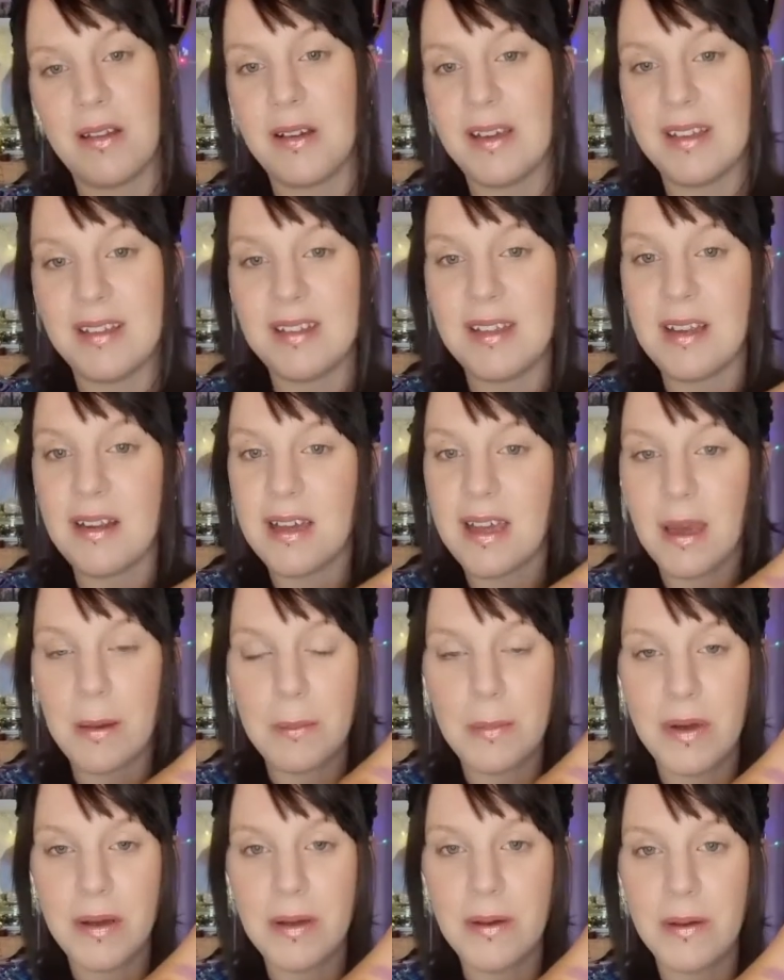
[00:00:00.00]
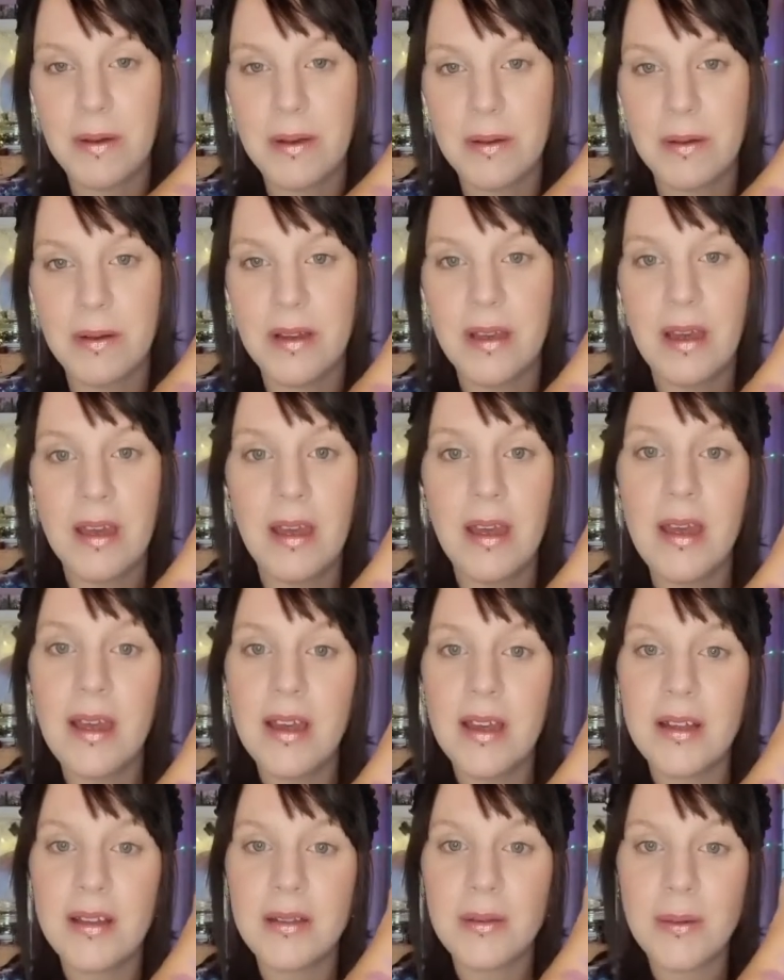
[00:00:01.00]
that I said I had my eye on.
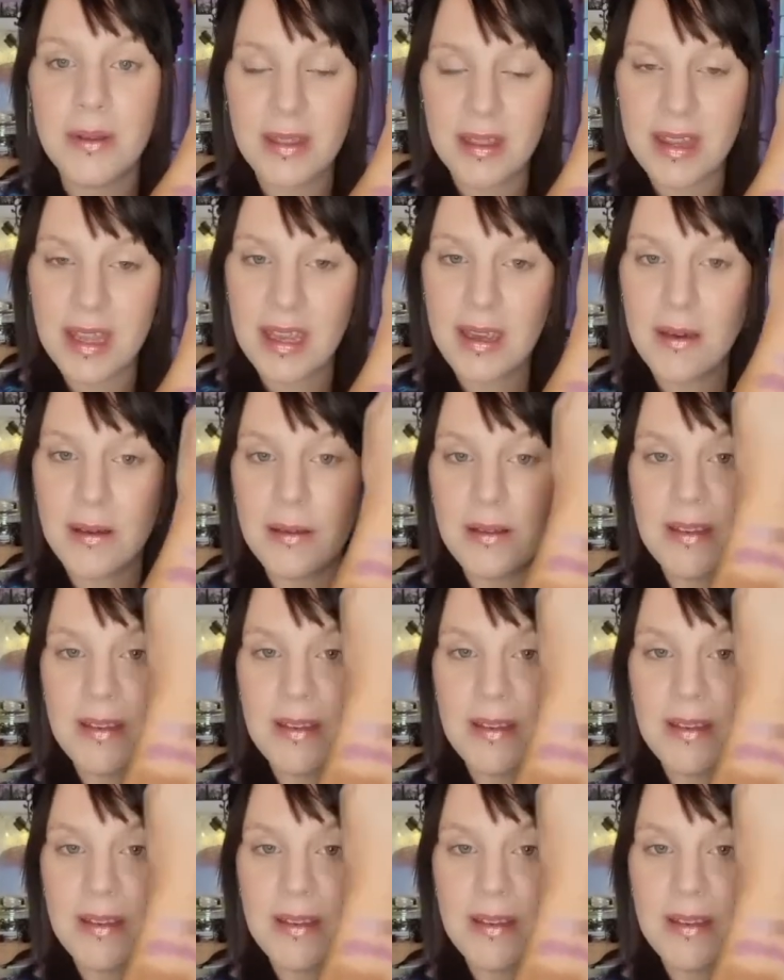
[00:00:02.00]
So I think